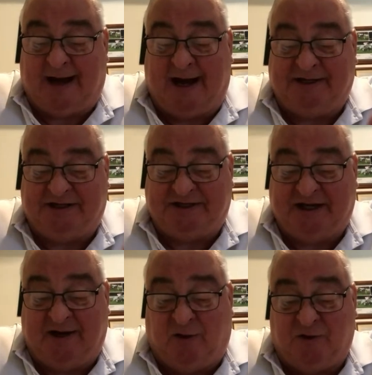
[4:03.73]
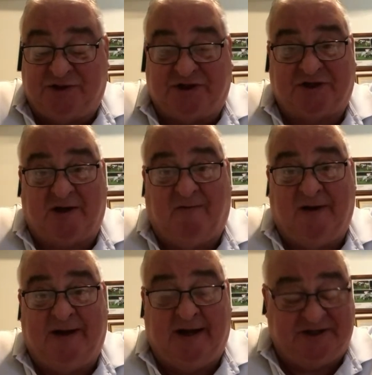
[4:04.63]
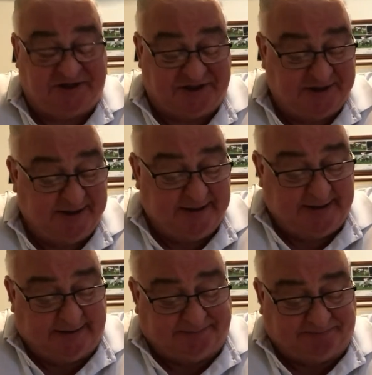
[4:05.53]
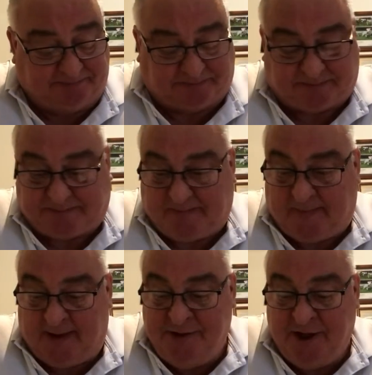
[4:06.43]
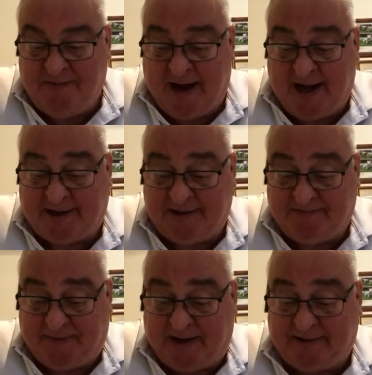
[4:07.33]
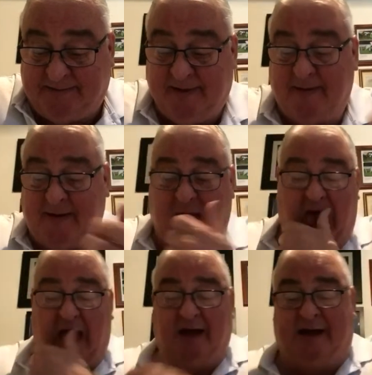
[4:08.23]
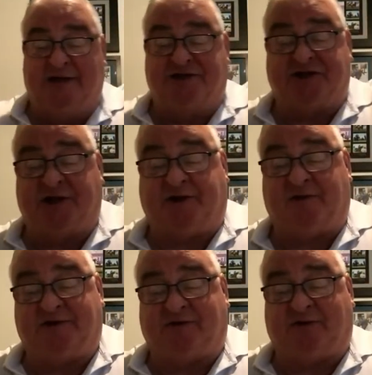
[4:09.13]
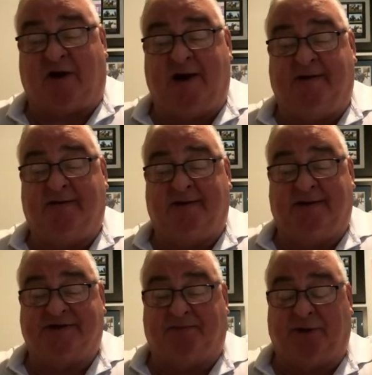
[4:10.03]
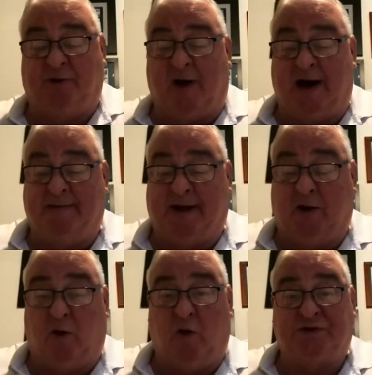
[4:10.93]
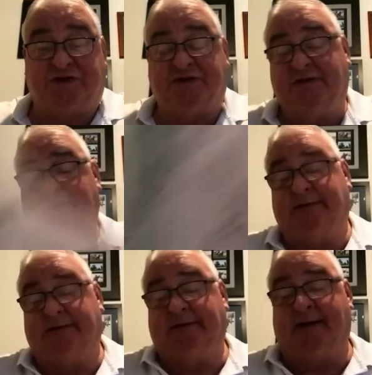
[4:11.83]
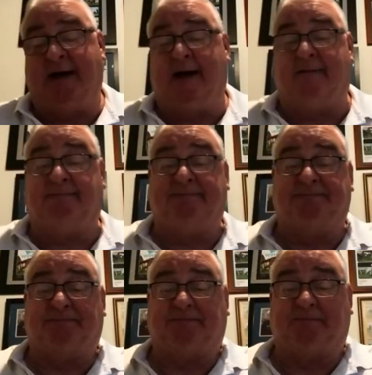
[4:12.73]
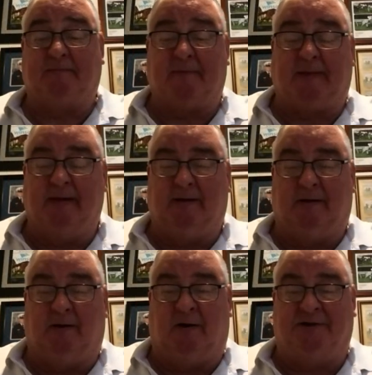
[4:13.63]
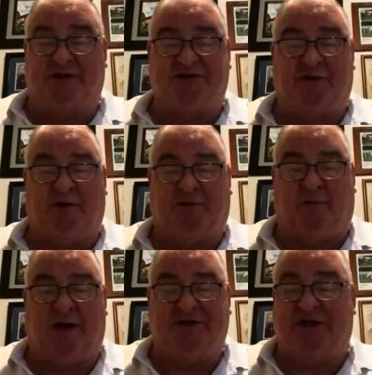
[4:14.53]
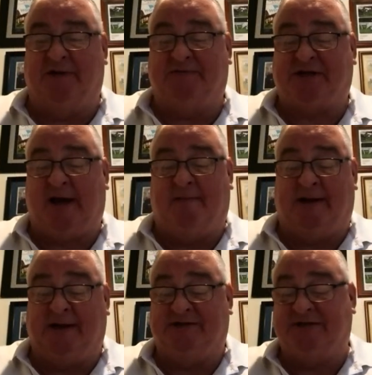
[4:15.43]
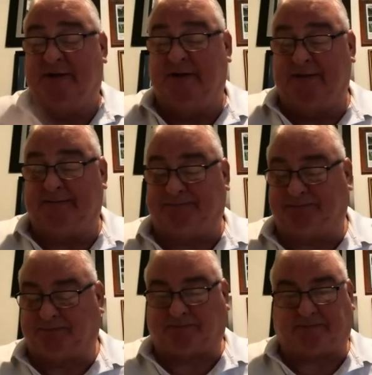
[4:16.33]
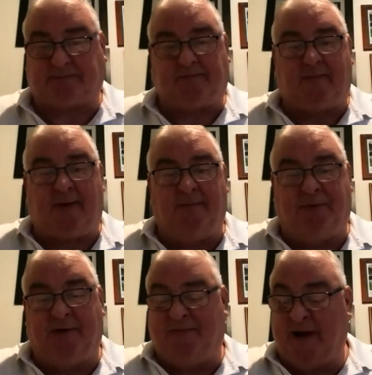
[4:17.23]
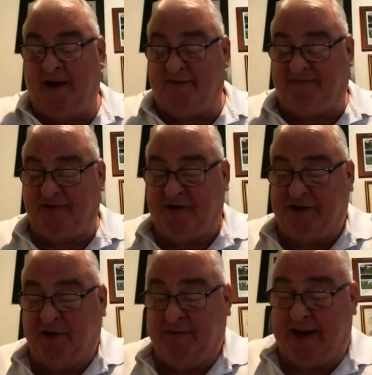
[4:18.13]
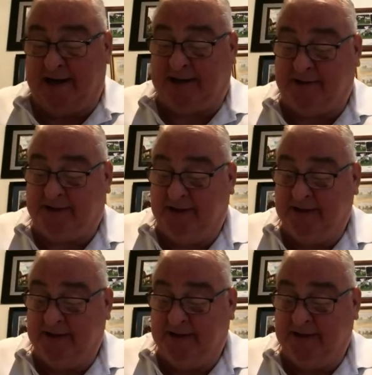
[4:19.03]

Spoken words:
8 to 10 horses can win this Newmarket, but in secret train, it's a Blue Army horse. I just like the way James Cummings prepared it for the Newmarket.